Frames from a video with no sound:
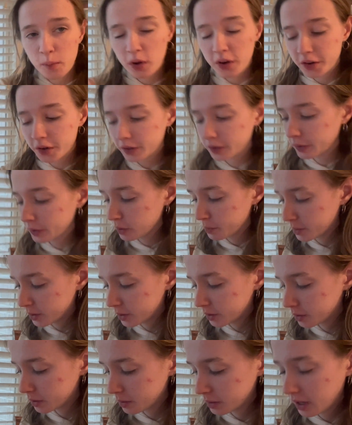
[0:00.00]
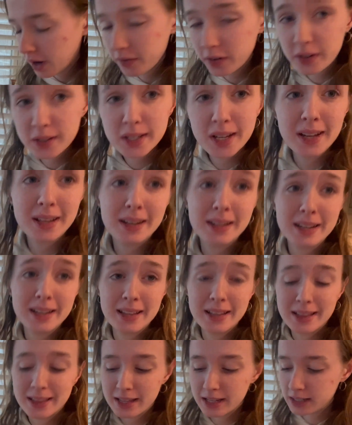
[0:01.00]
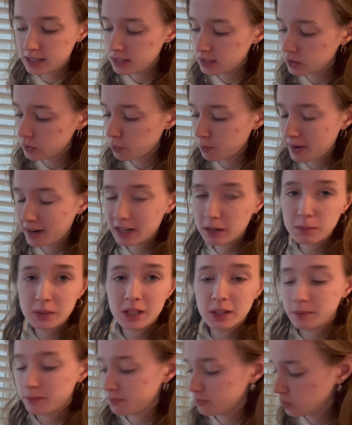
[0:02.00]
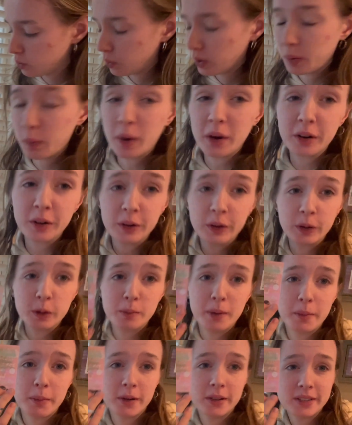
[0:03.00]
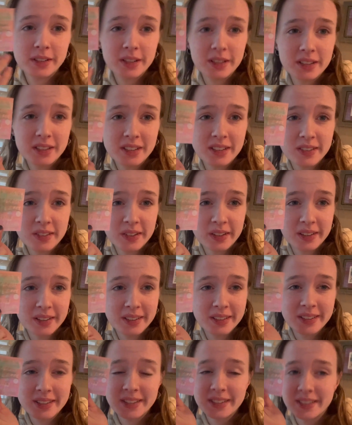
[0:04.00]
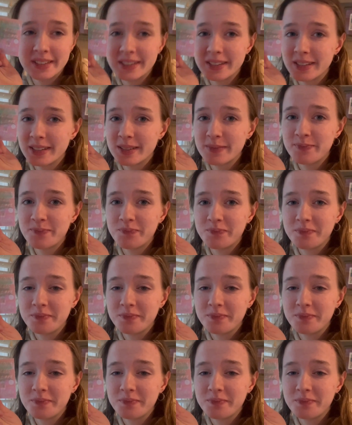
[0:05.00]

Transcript: I'm watercoloring book covers, and this is reminding me why watercolor paper exists. Because look at this, this is